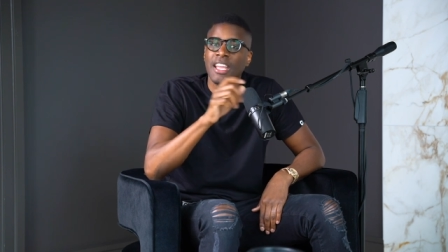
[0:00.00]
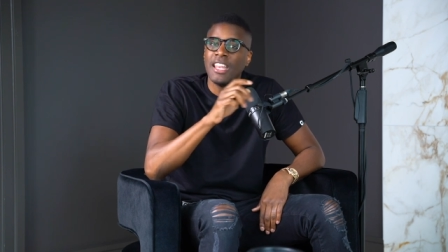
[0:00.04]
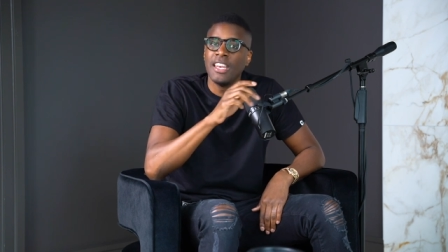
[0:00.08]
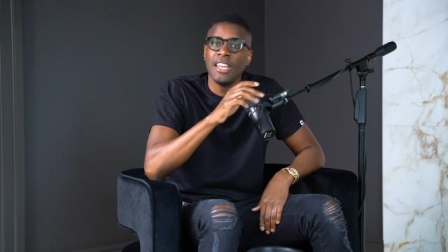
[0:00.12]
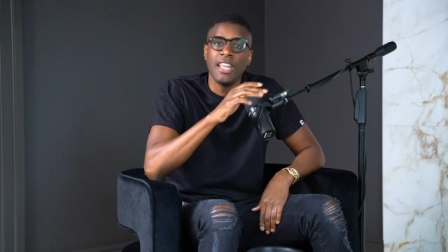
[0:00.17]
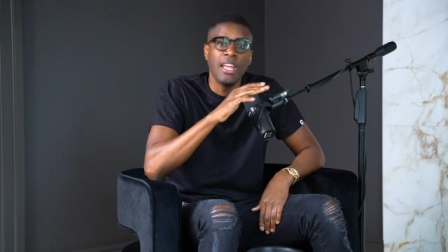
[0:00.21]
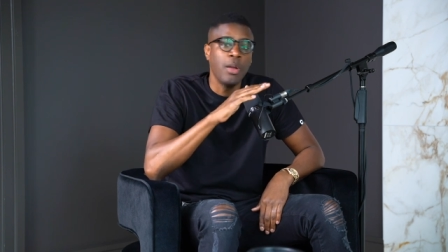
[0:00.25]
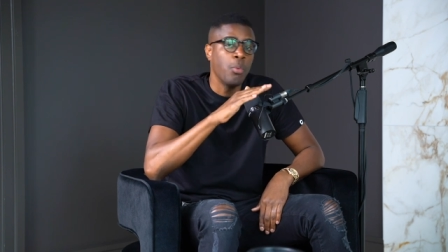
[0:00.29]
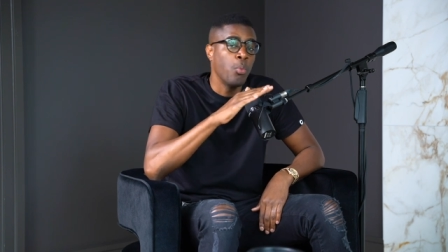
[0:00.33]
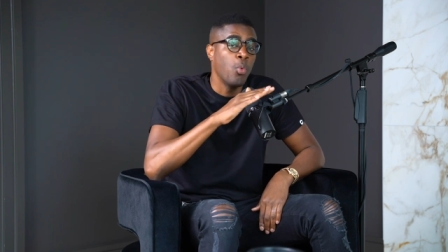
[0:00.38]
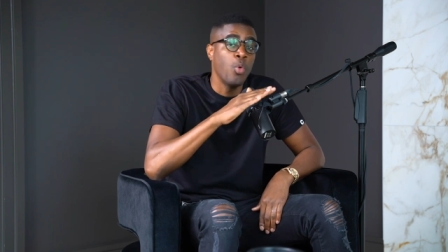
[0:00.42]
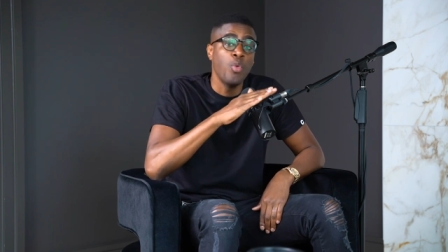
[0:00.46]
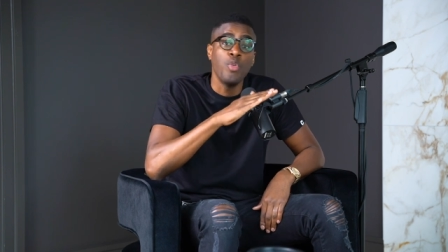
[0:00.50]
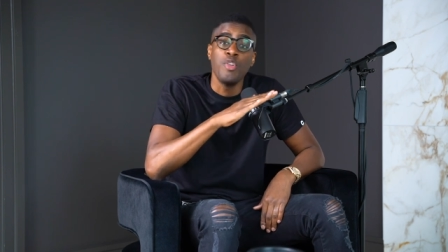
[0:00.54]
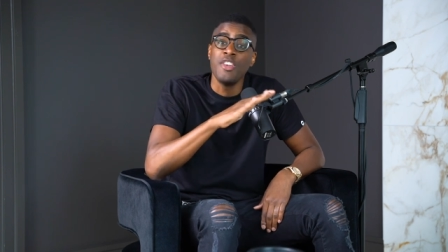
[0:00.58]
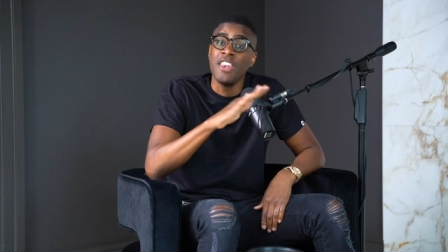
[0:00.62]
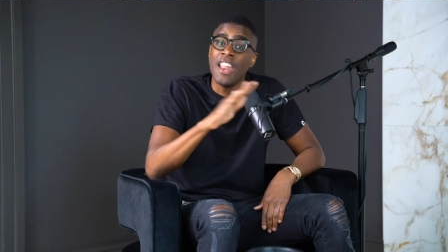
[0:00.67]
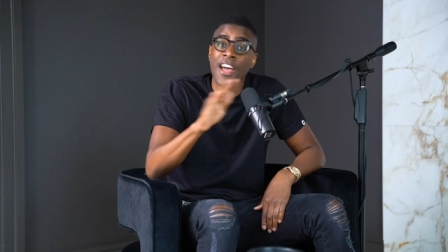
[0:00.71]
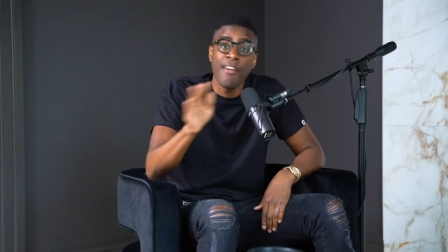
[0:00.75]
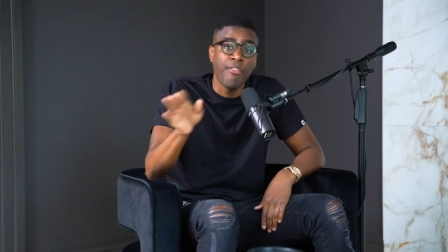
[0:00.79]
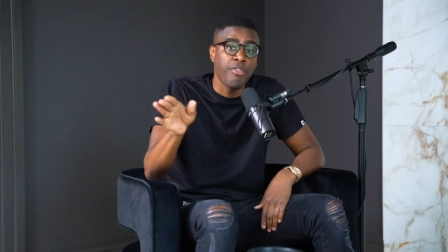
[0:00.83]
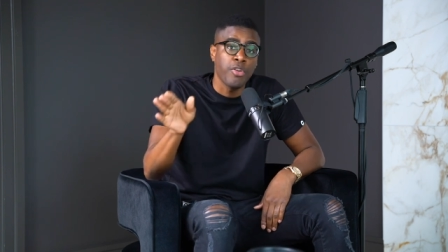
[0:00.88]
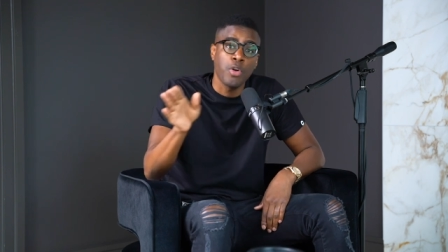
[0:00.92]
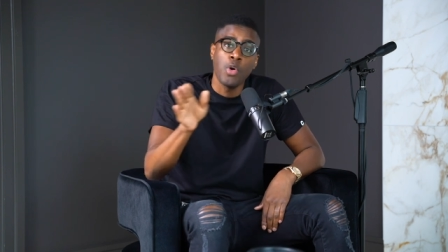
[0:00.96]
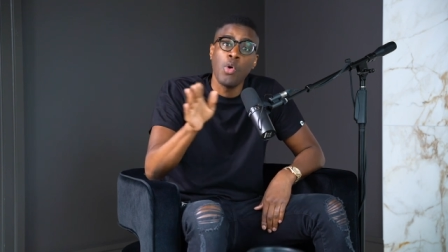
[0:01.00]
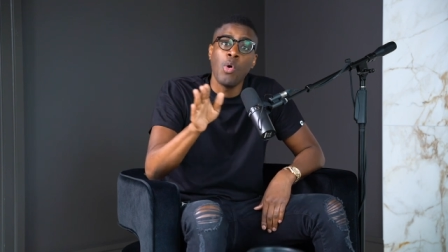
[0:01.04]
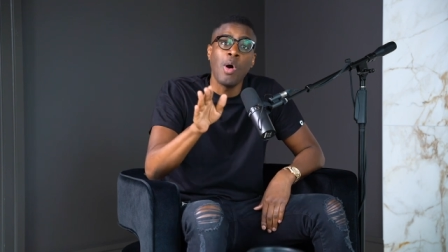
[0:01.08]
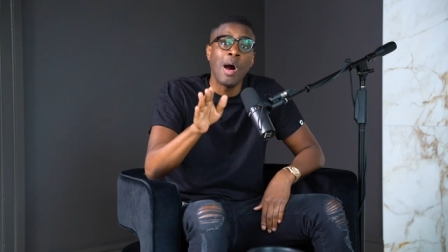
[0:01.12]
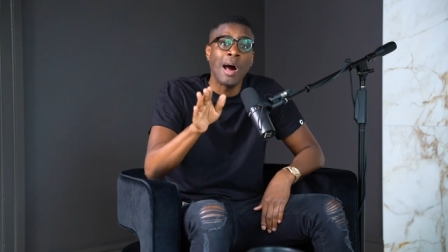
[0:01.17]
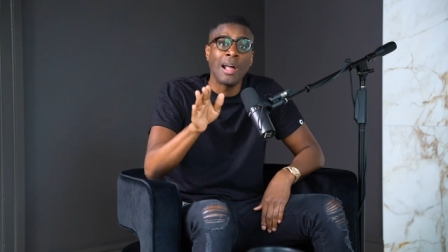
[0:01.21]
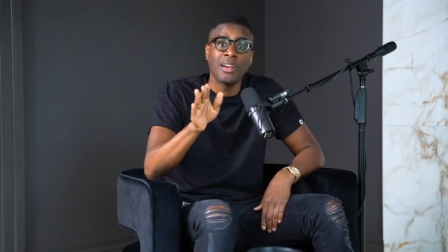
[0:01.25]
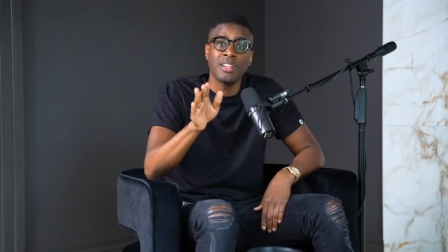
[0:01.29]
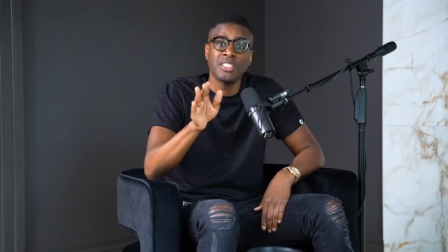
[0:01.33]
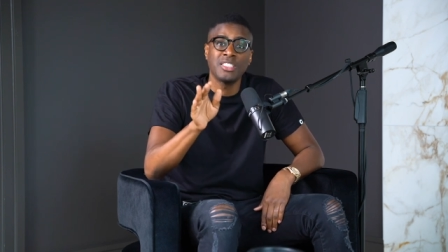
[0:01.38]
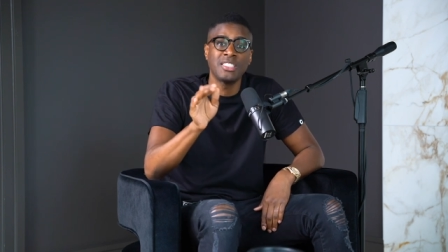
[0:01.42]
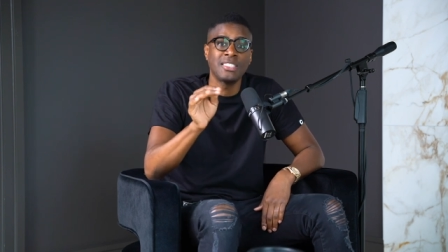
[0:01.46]
and it will never go
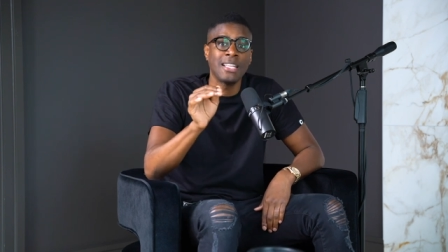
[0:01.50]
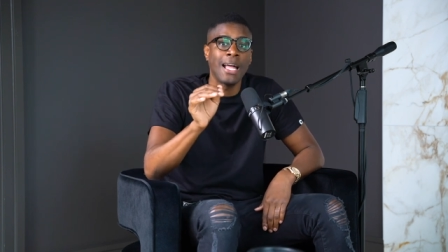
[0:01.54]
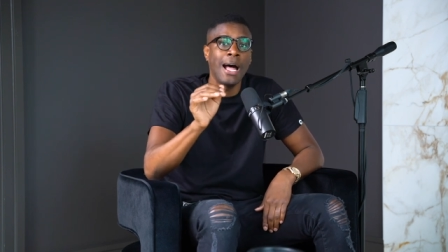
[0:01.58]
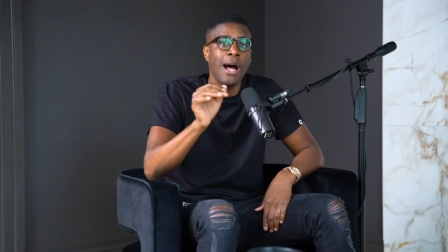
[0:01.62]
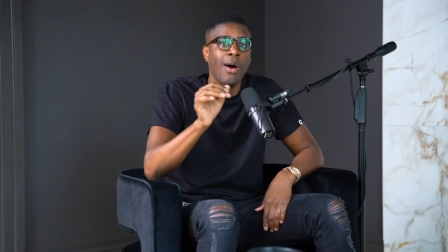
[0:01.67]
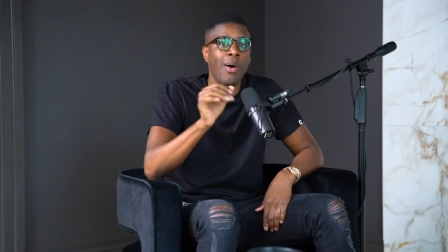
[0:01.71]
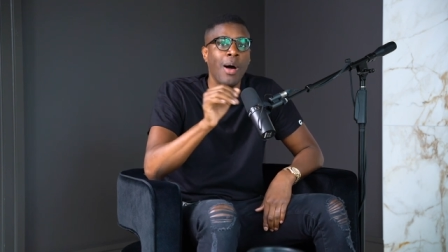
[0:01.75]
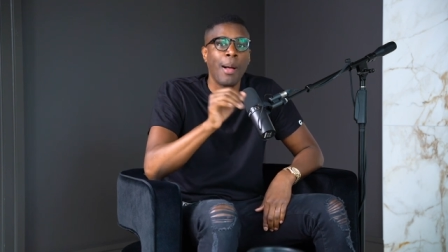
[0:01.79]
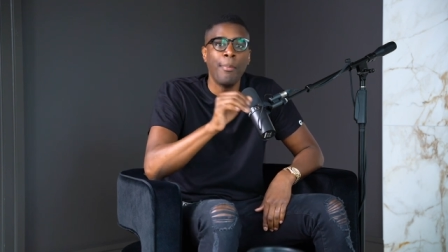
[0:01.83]
out of style.